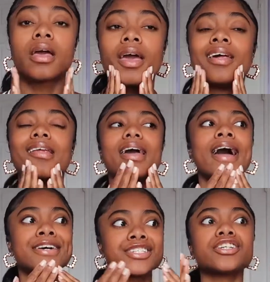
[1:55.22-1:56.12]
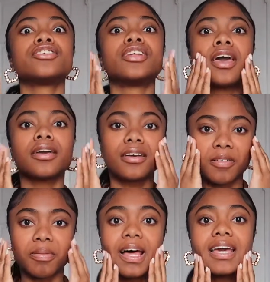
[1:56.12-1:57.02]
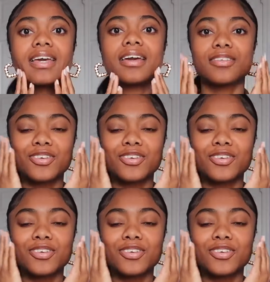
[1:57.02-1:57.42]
and as you're applying it,